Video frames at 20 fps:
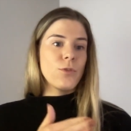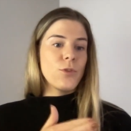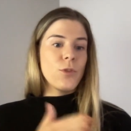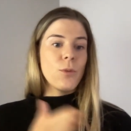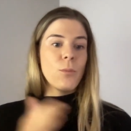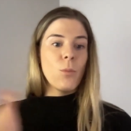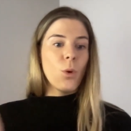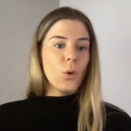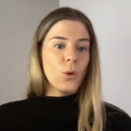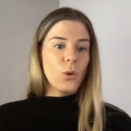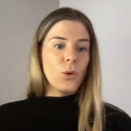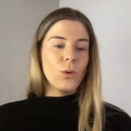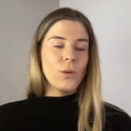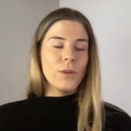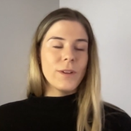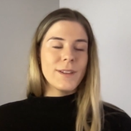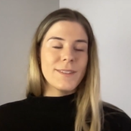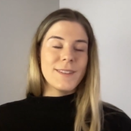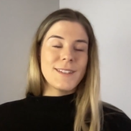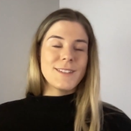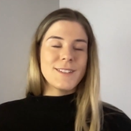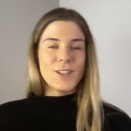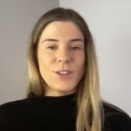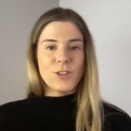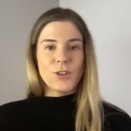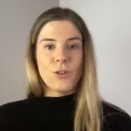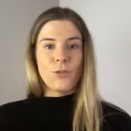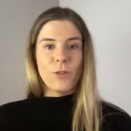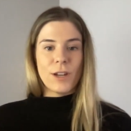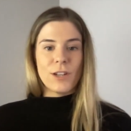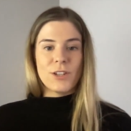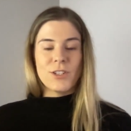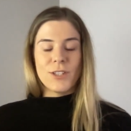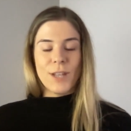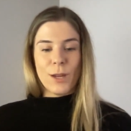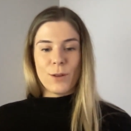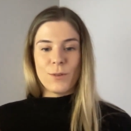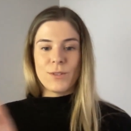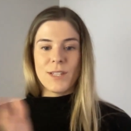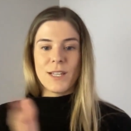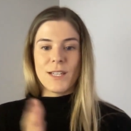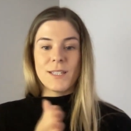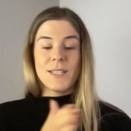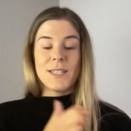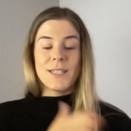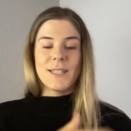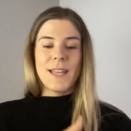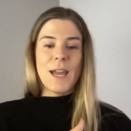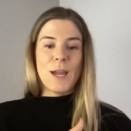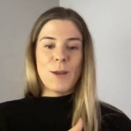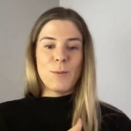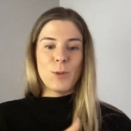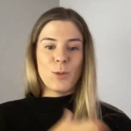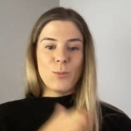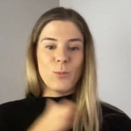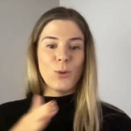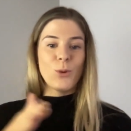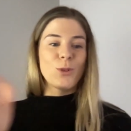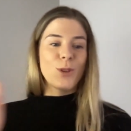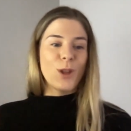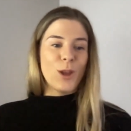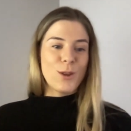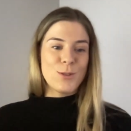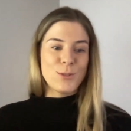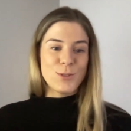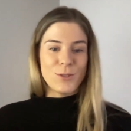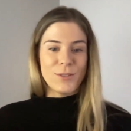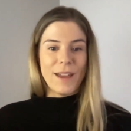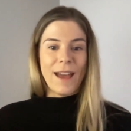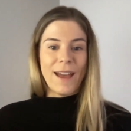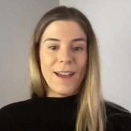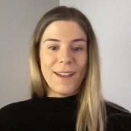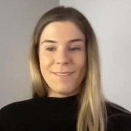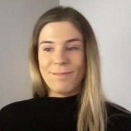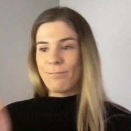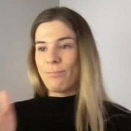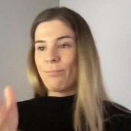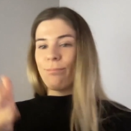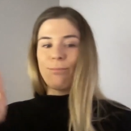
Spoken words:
the more, this is such a cringe sales thing to say, but the more no's you get,